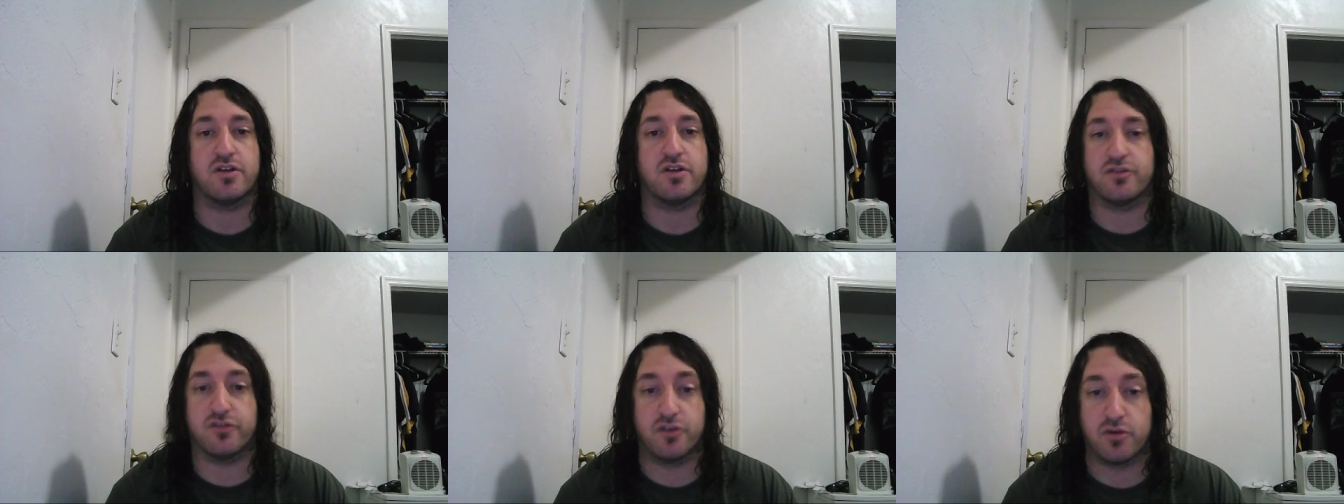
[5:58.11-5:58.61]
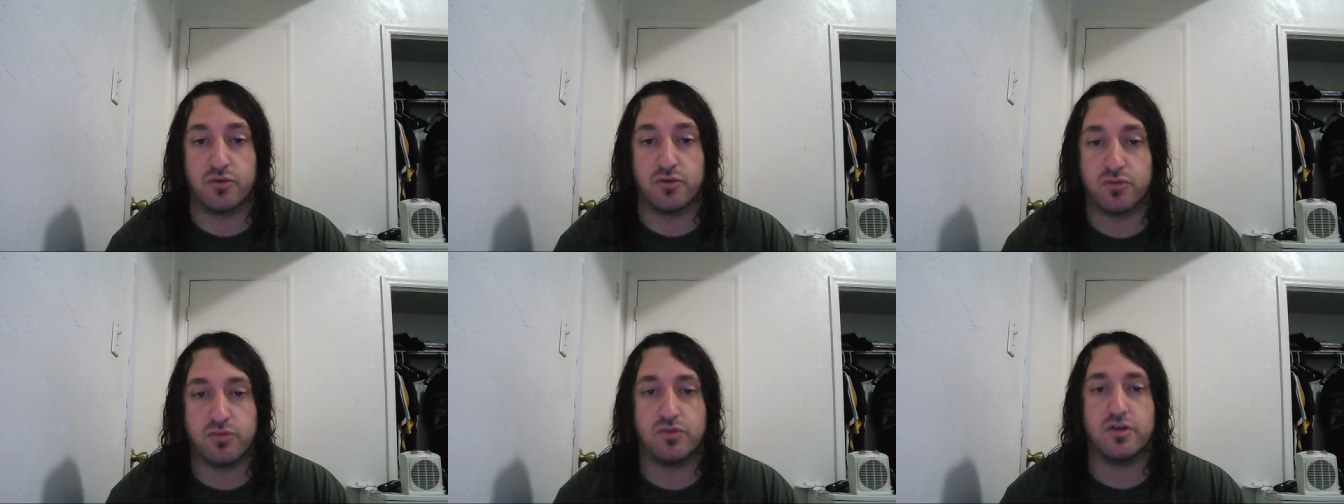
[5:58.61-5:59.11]
There's no,
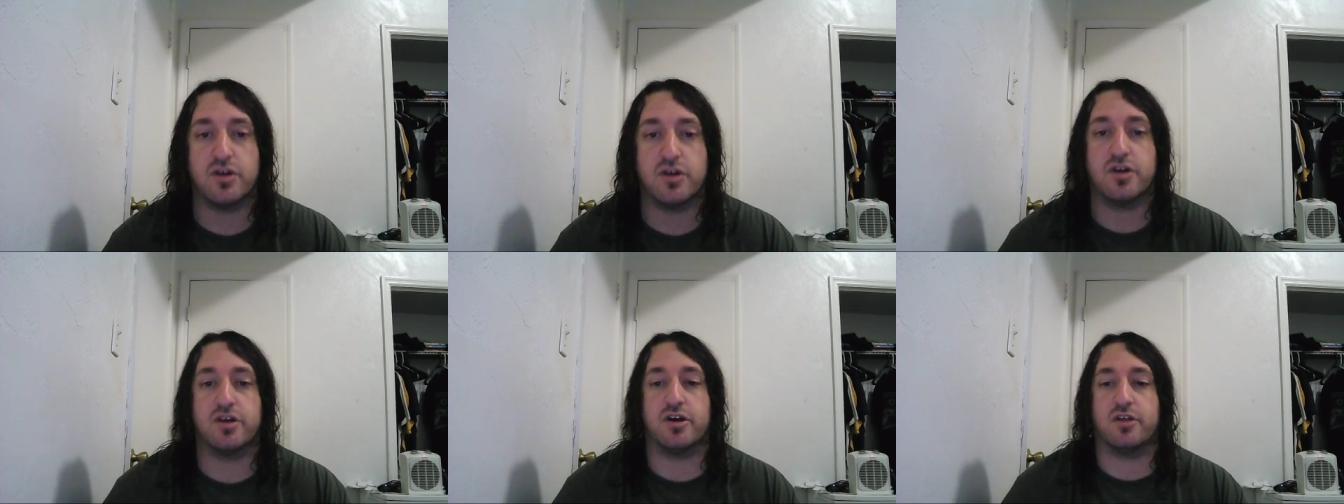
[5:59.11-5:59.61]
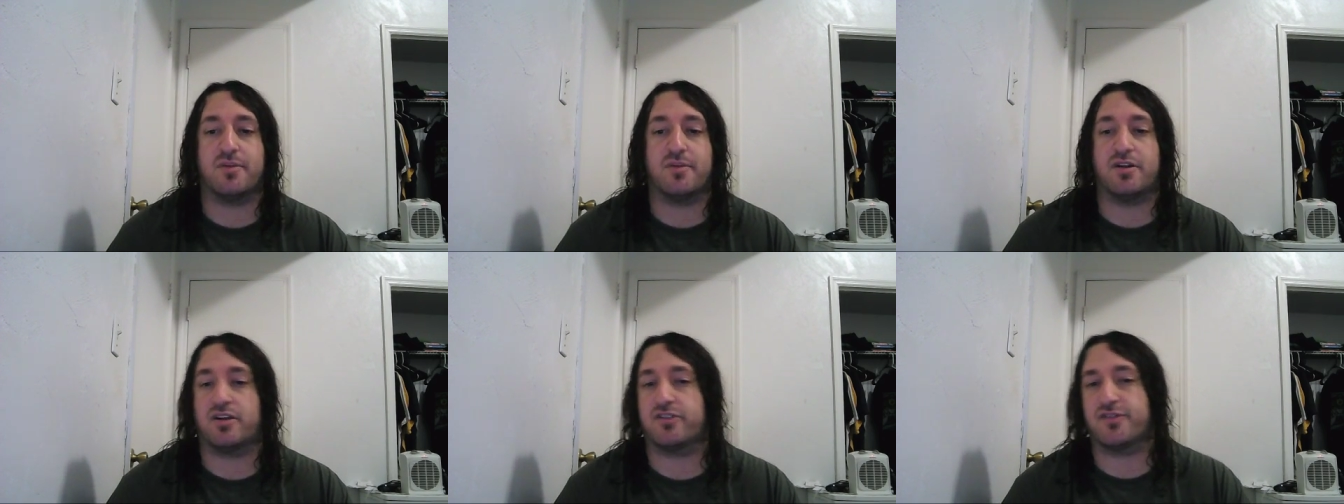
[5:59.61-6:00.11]
I made
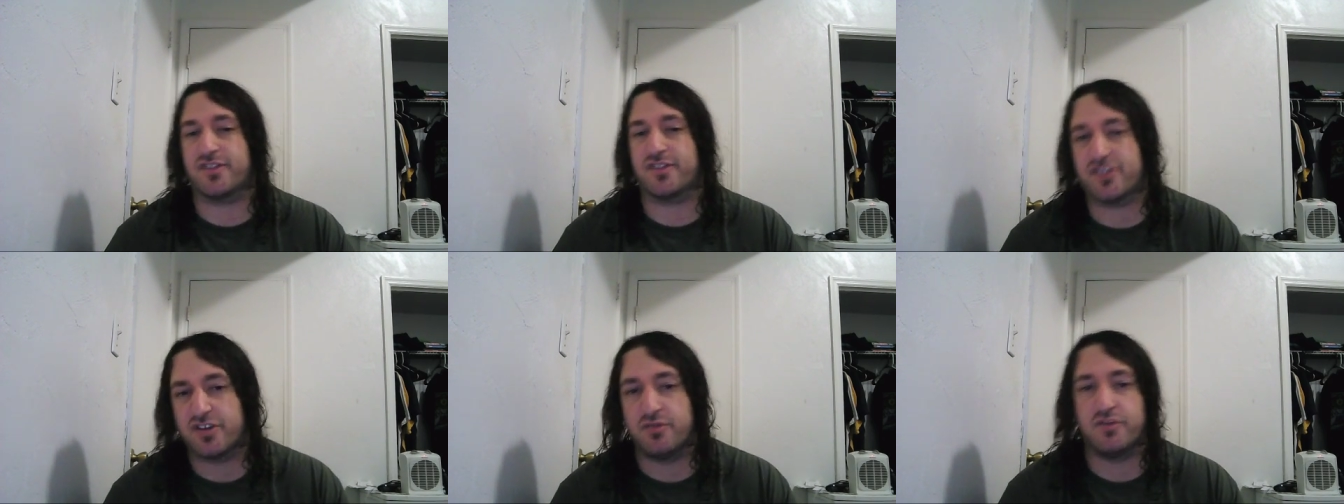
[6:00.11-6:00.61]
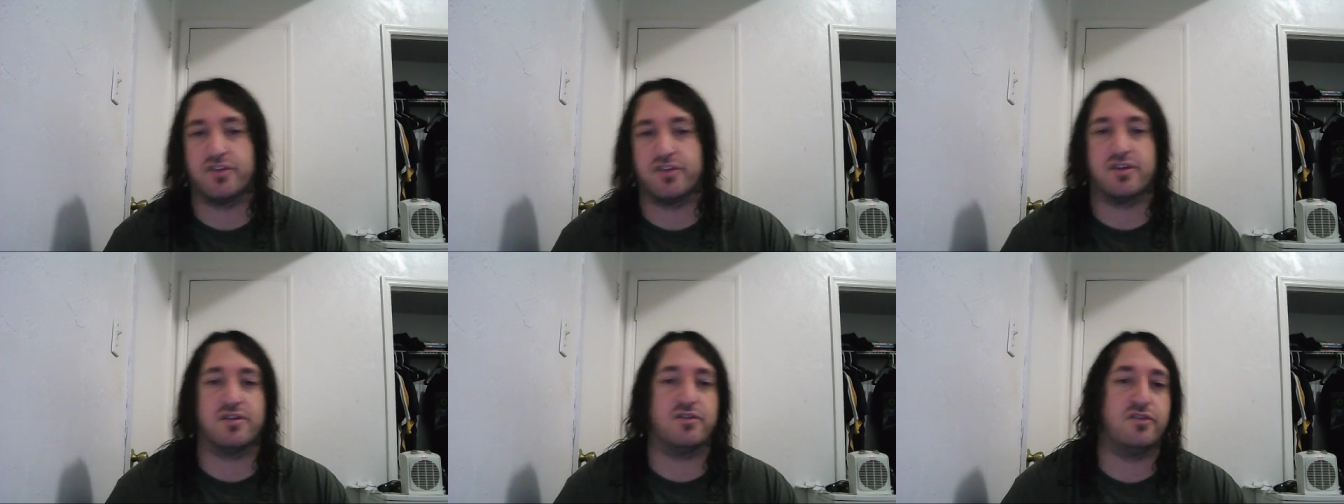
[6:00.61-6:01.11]
lots of
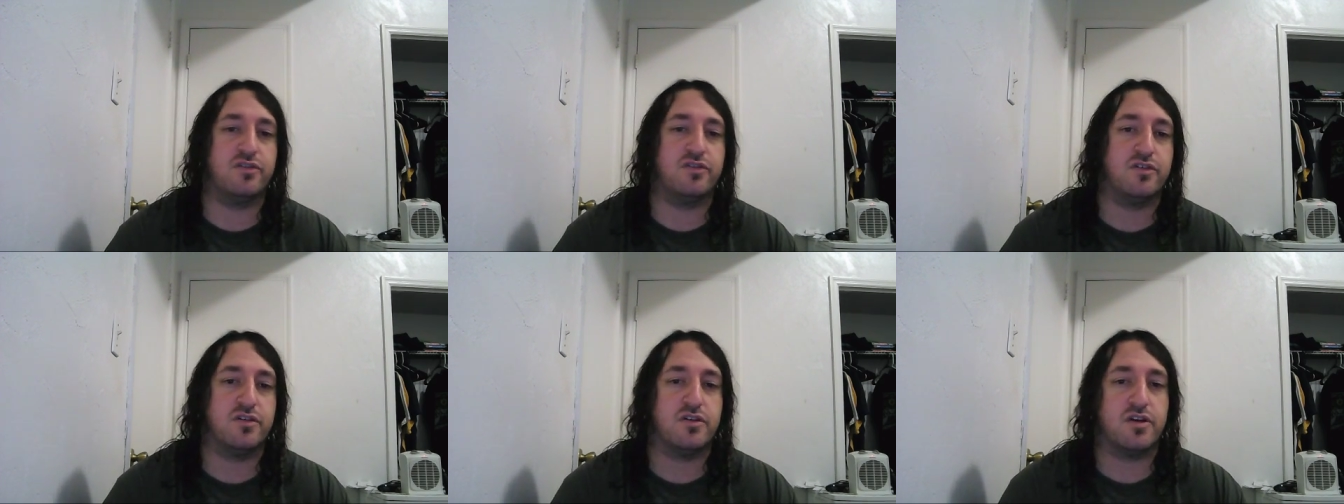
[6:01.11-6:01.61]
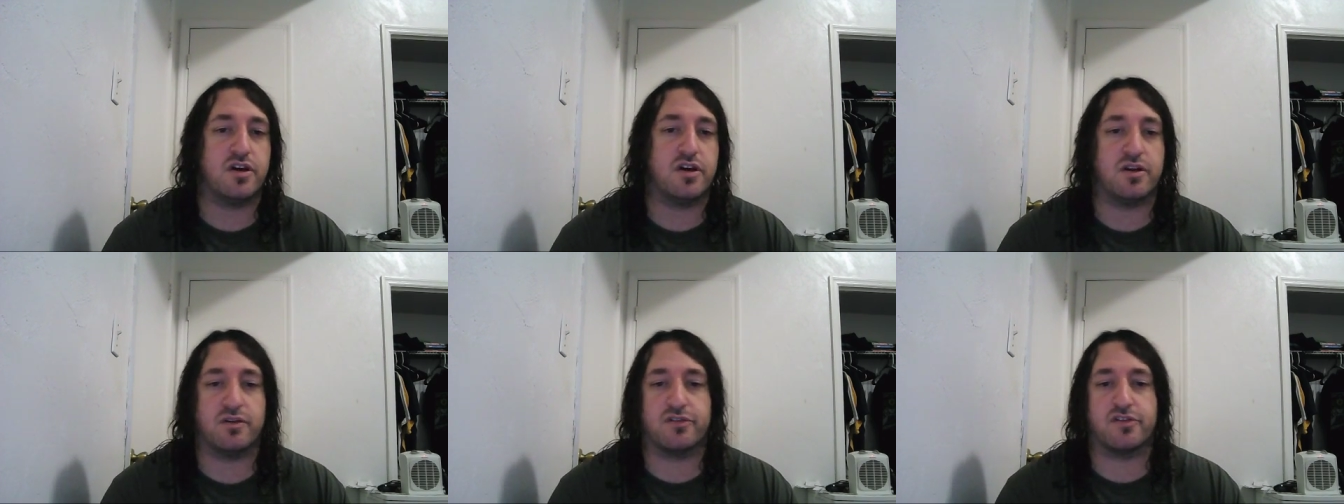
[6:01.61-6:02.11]
excuses
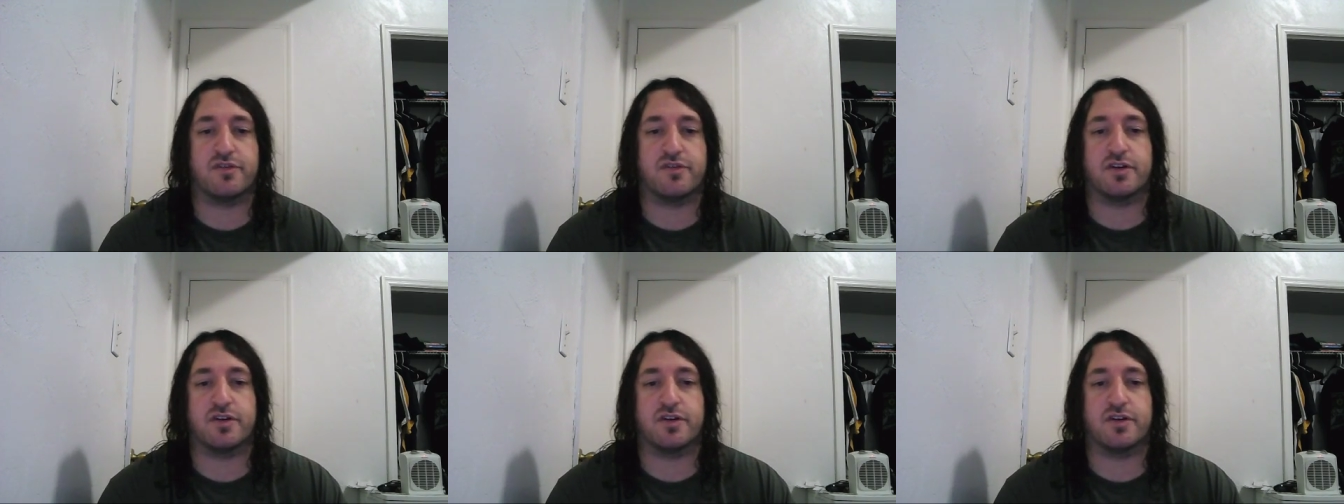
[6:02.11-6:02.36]
and other stuff like